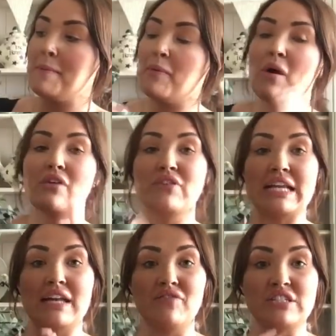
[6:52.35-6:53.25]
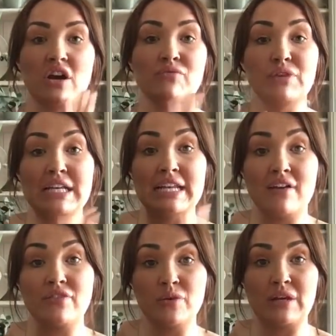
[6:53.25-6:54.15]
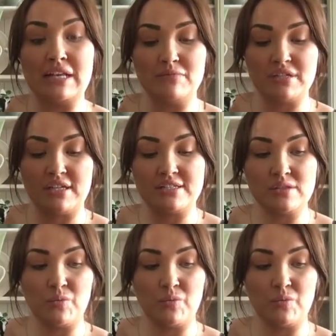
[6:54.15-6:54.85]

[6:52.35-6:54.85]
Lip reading: But what I really love is I really love eucalyptus